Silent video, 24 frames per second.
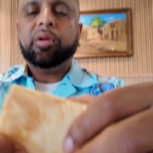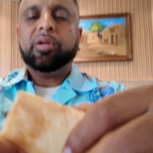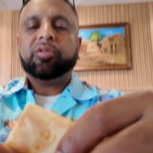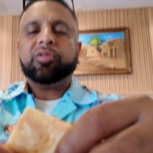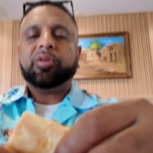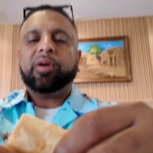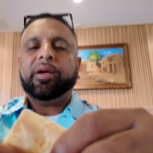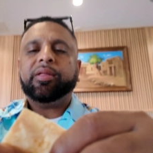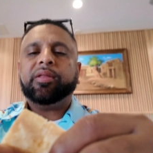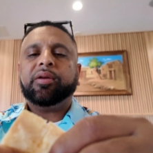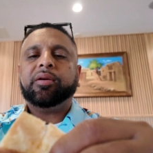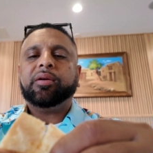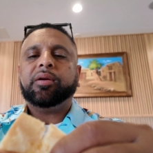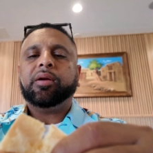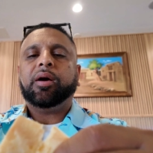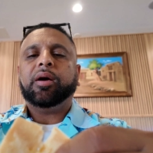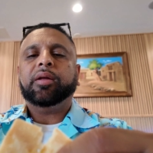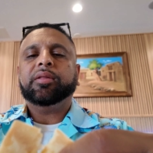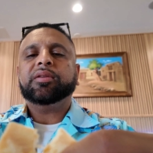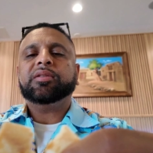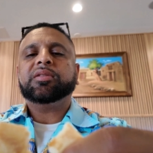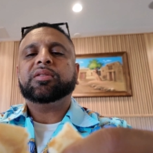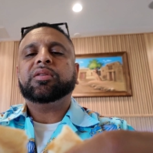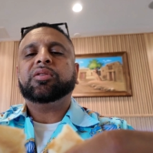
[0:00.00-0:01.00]
we're gonna try their
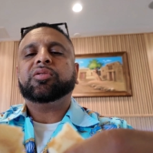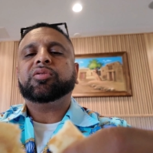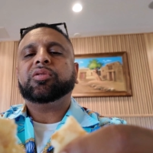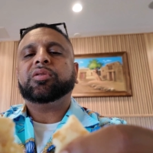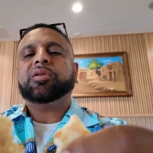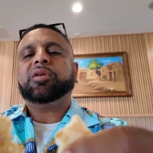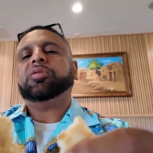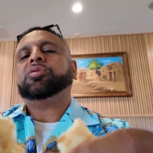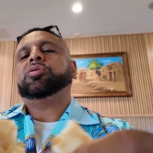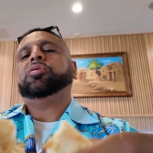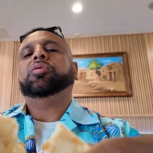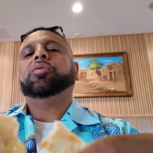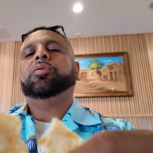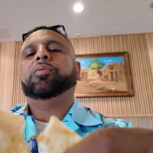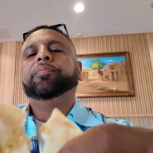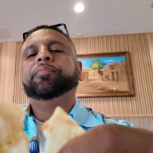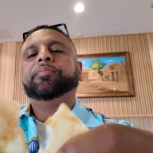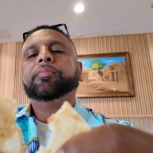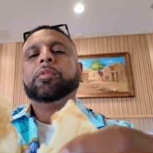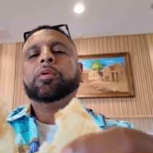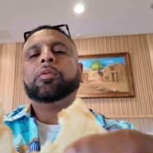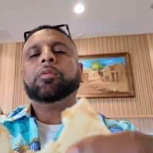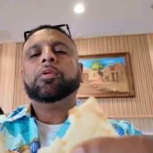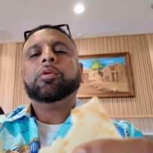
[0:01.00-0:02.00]
naan. This is a traditional
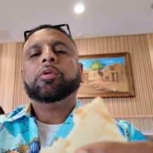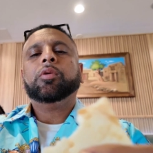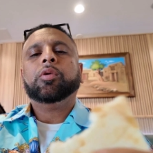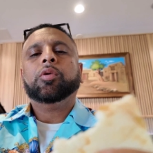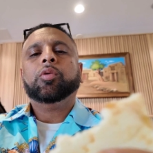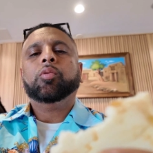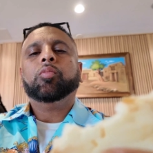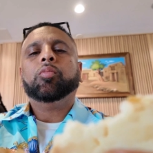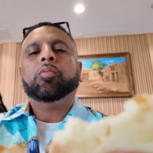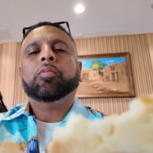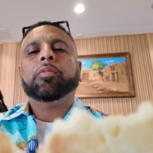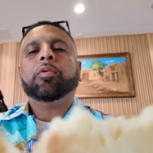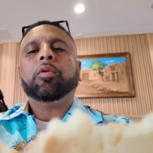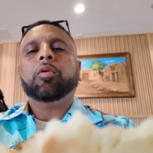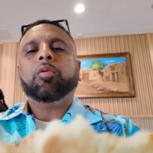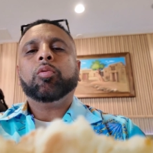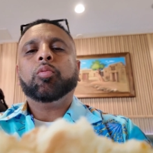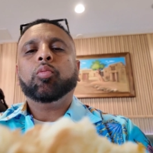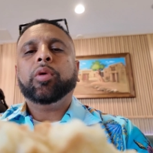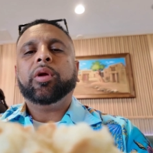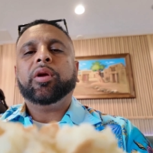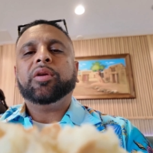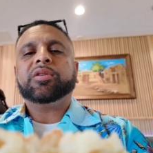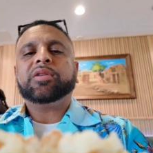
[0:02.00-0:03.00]

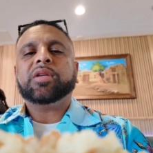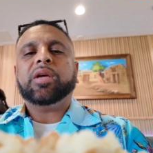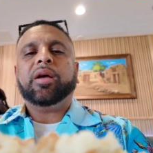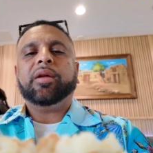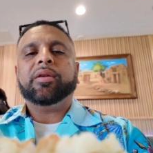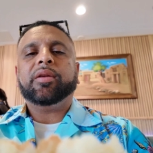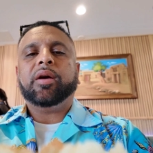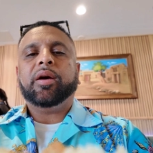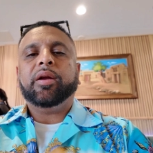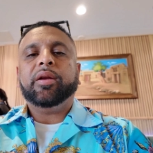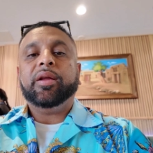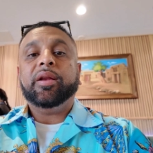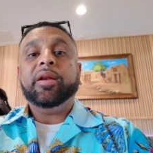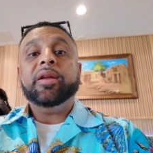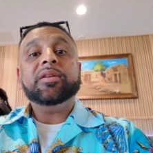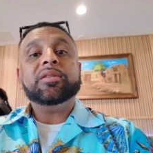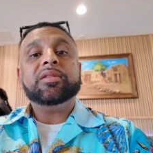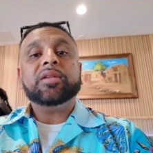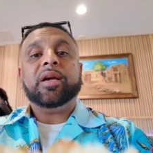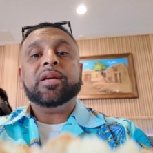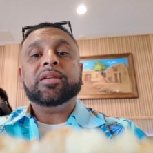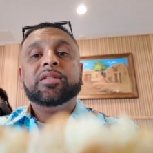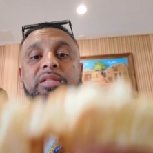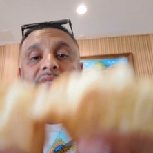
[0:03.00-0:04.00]
Uyghur style naan. It
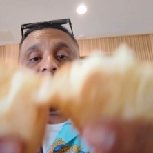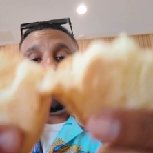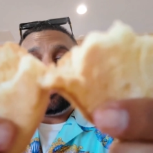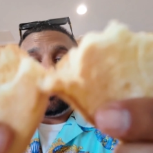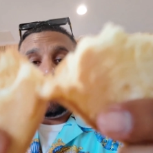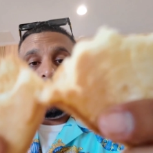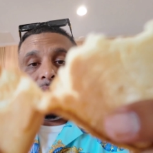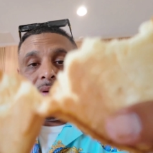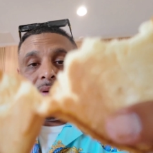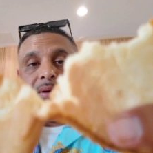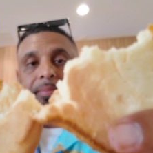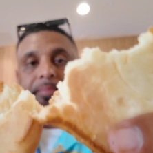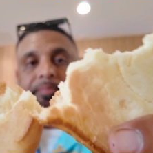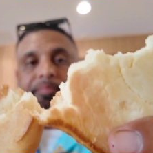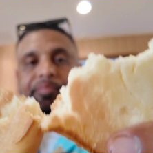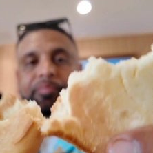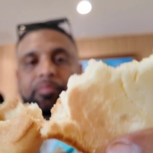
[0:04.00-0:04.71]
is nice and steamy.